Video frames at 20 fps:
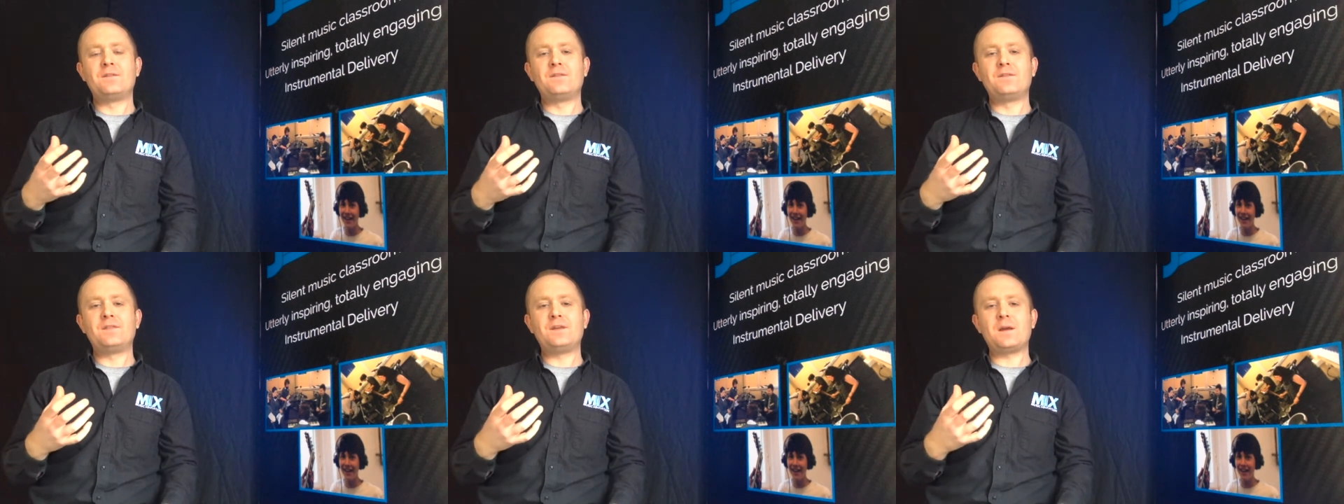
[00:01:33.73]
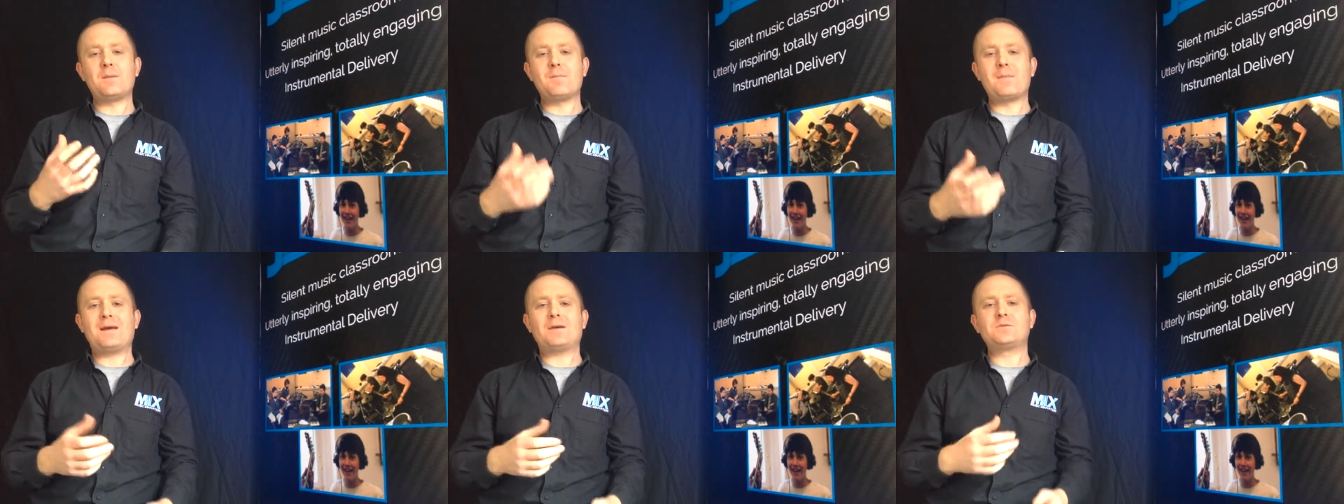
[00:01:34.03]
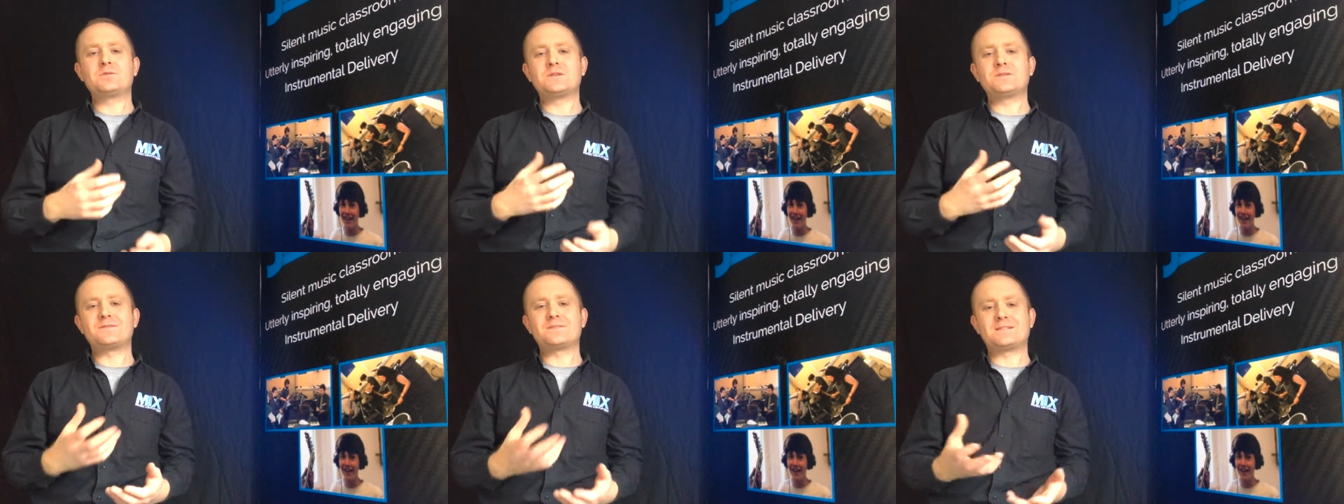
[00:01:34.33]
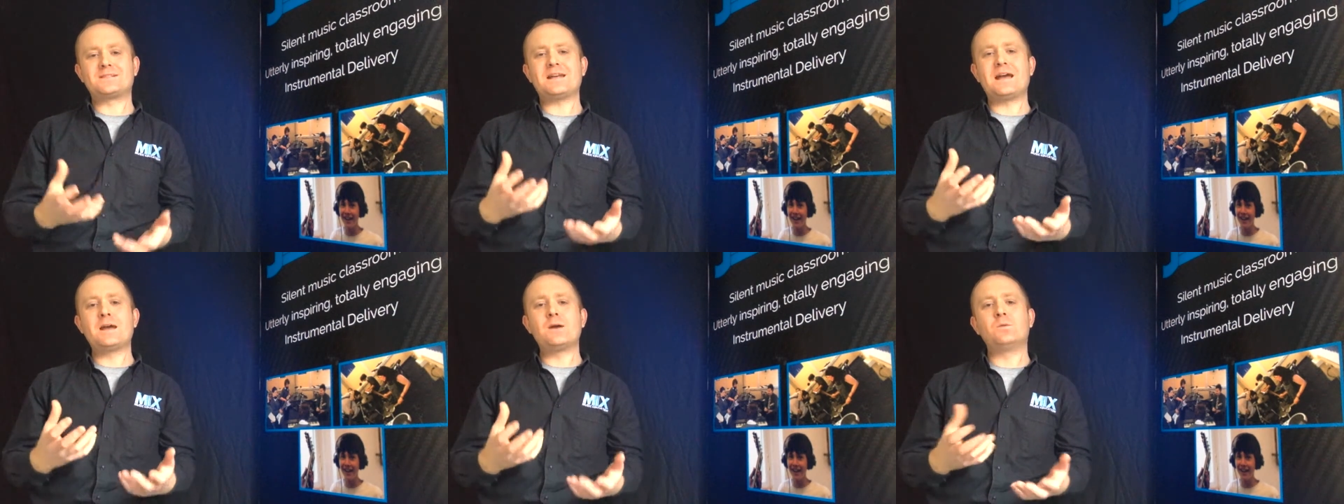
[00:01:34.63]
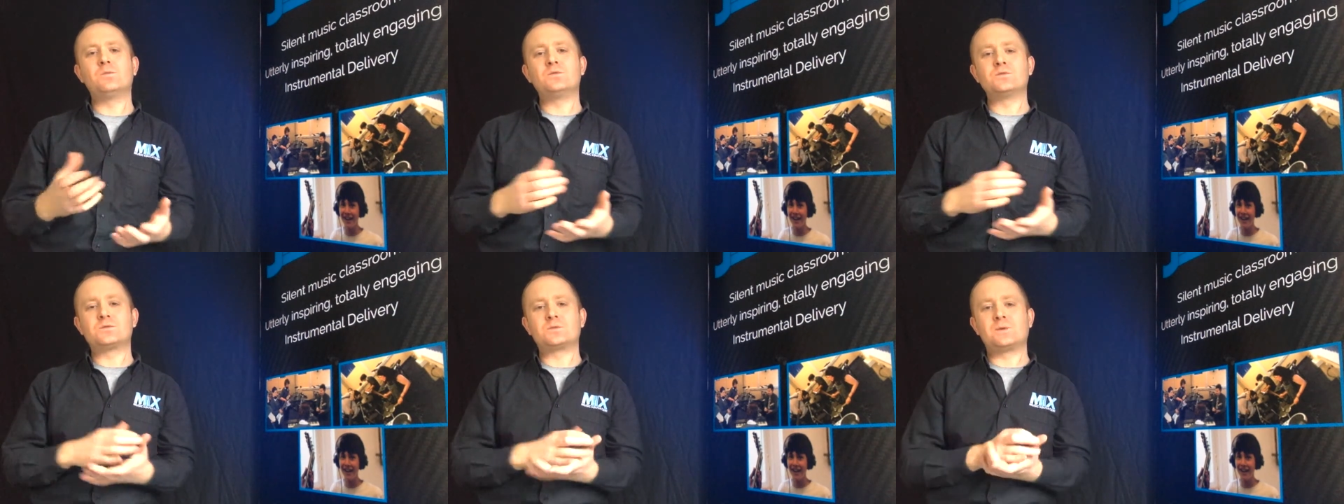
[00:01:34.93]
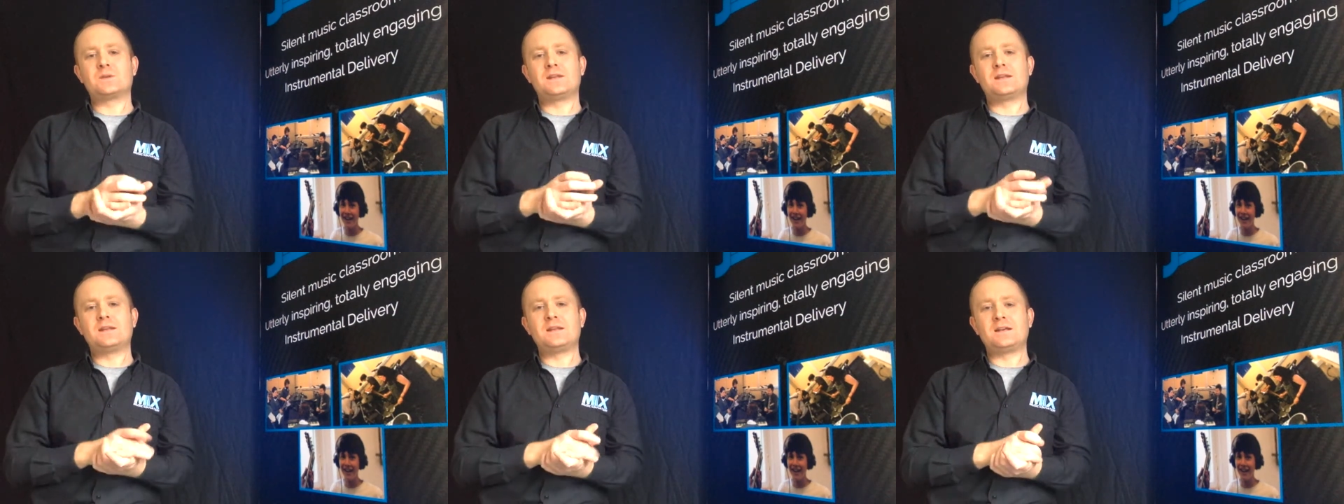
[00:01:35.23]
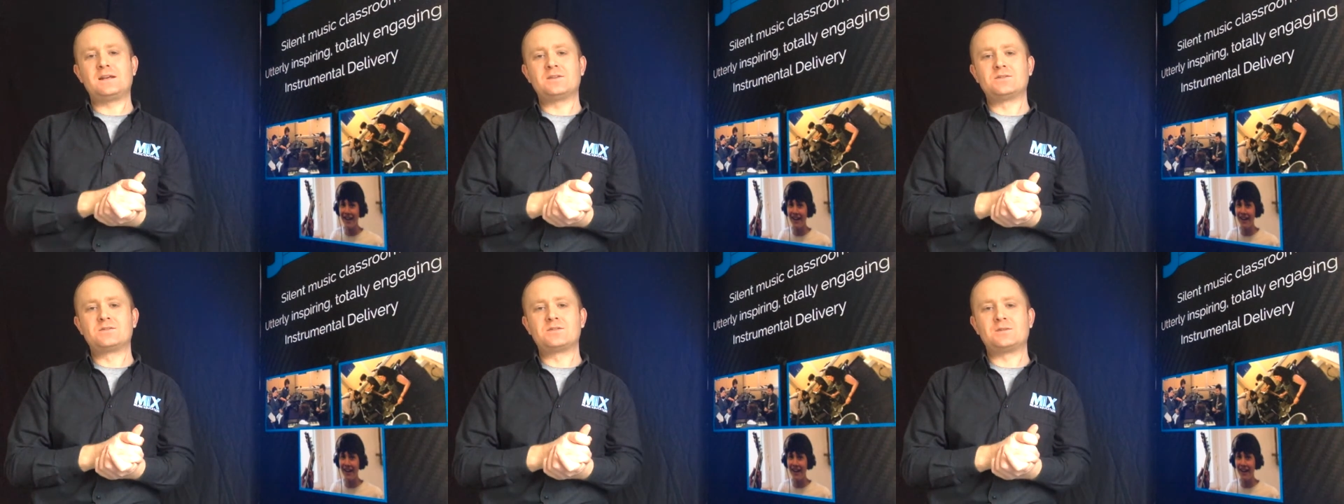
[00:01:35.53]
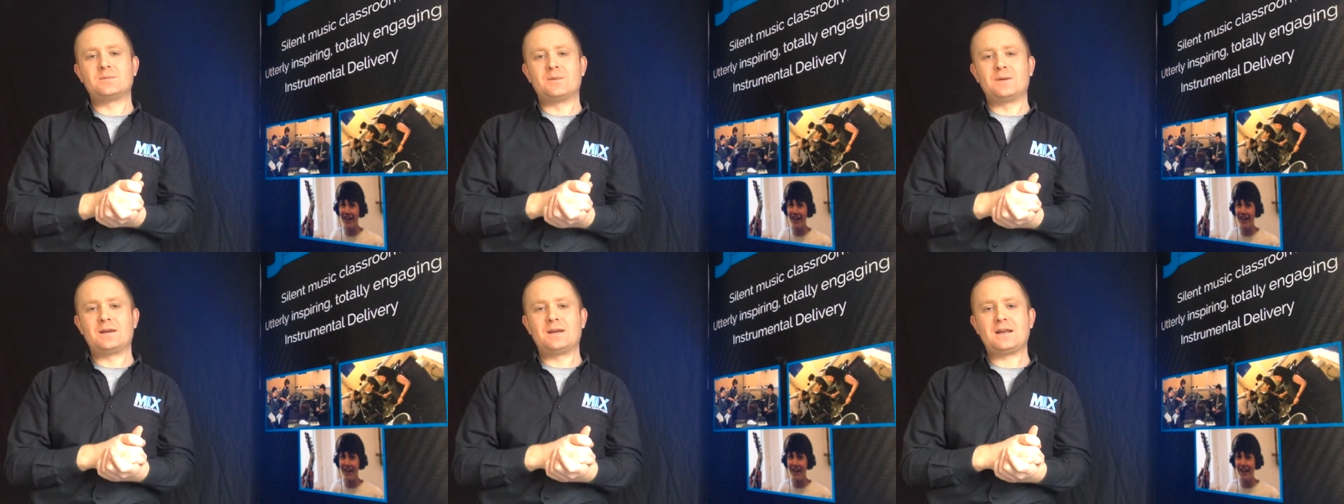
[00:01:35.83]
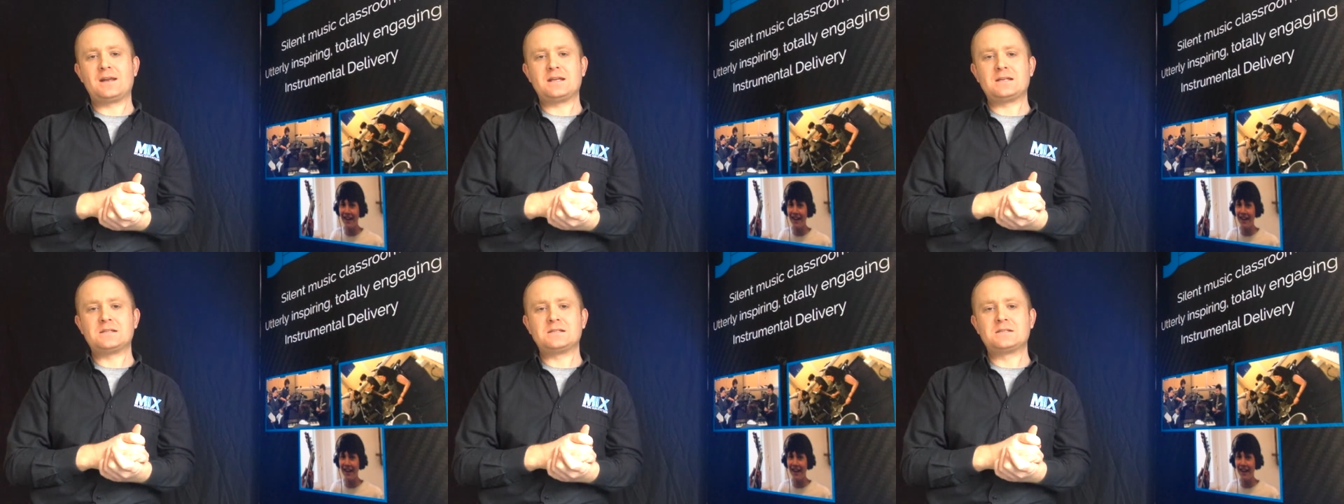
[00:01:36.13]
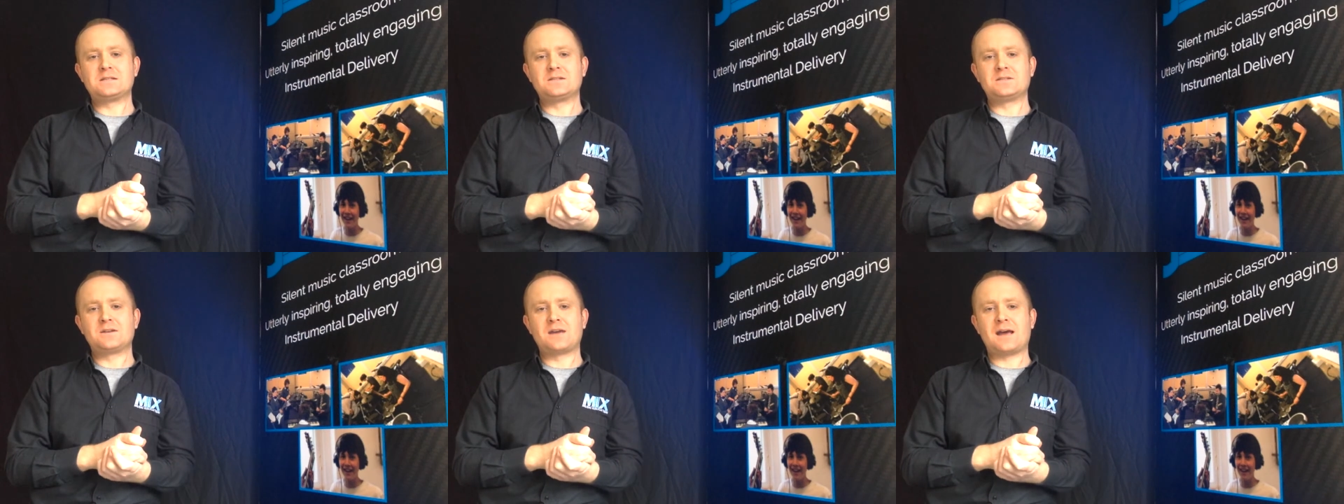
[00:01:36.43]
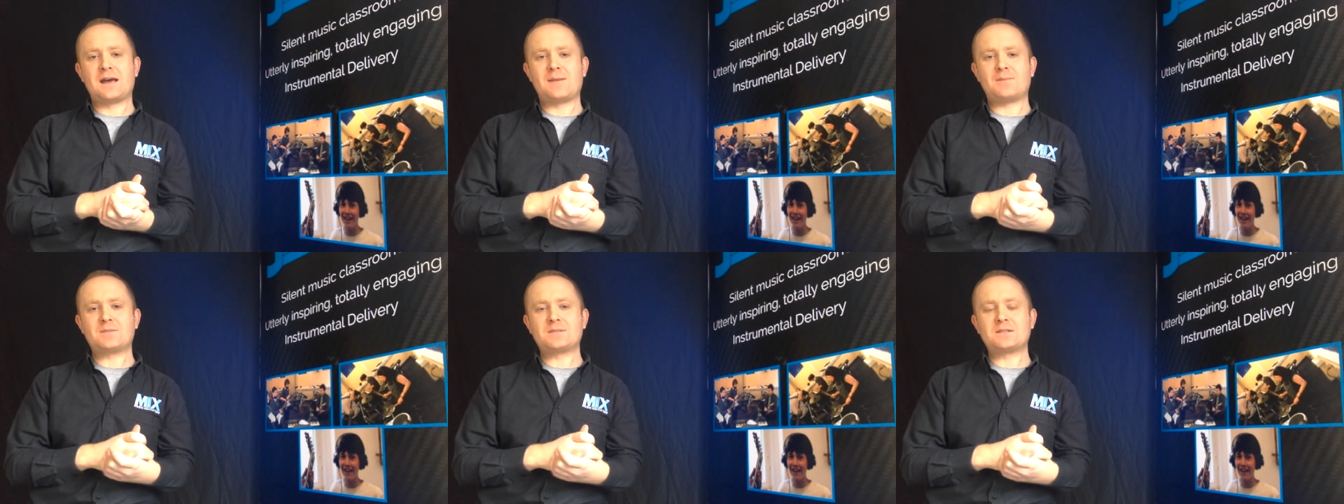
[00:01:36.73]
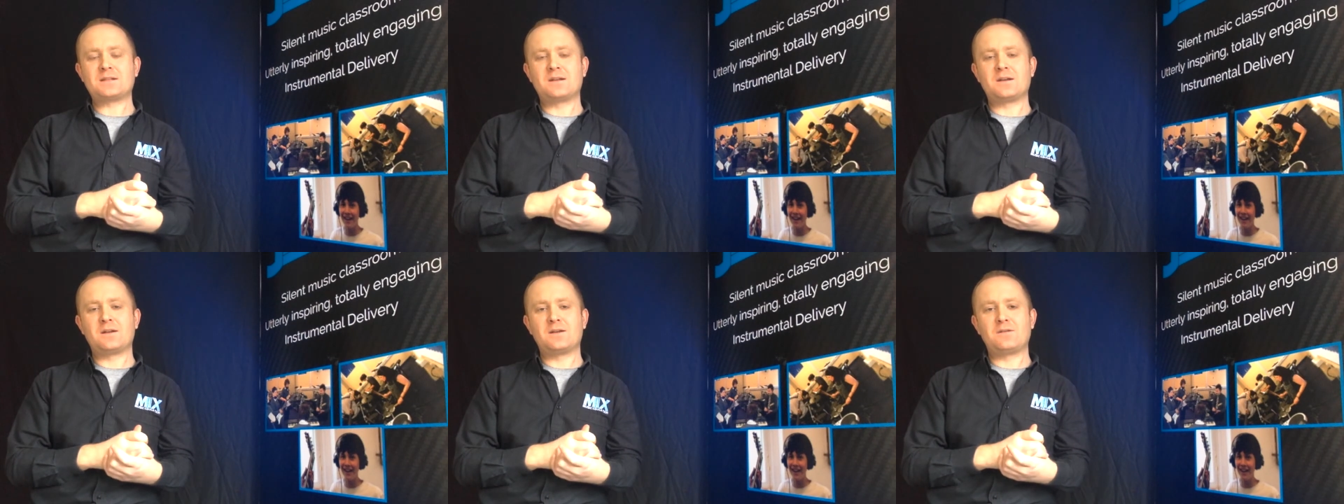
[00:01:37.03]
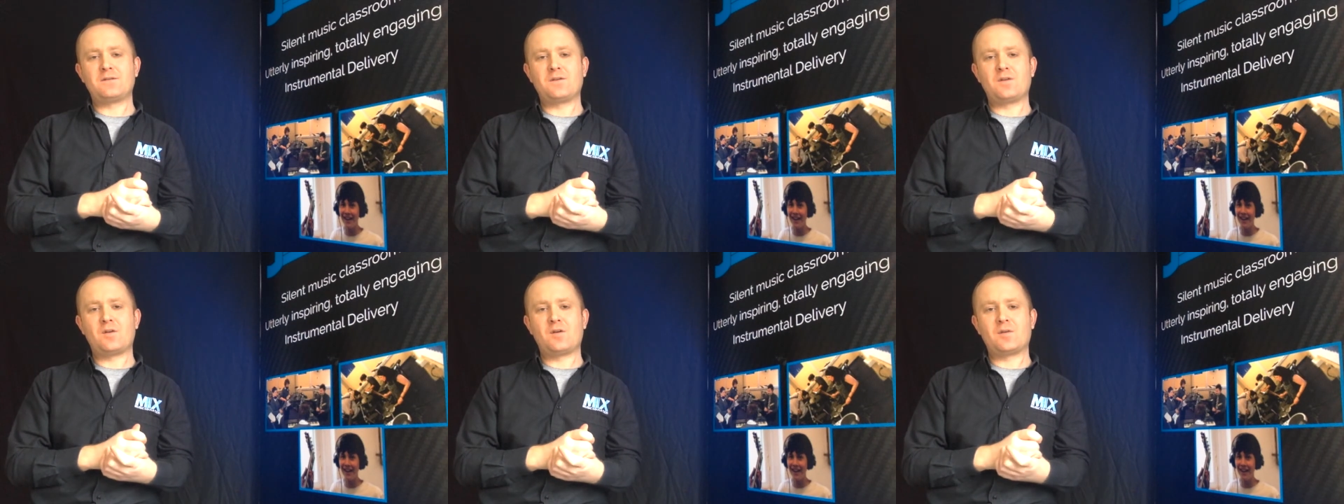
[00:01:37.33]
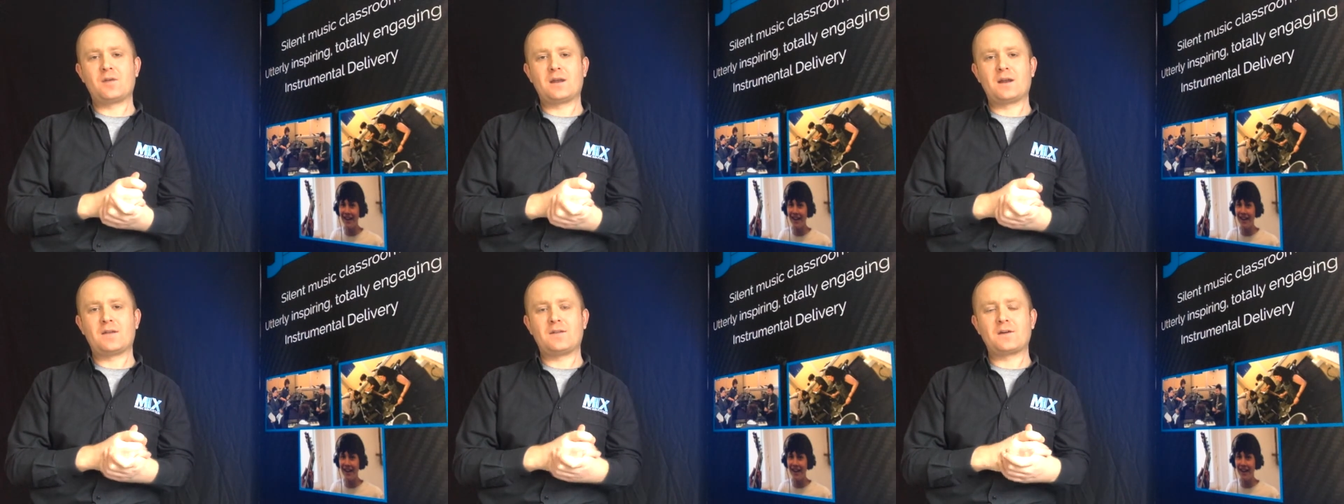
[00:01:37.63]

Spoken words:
The amount of sounds within the instrument is absolutely phenomenal,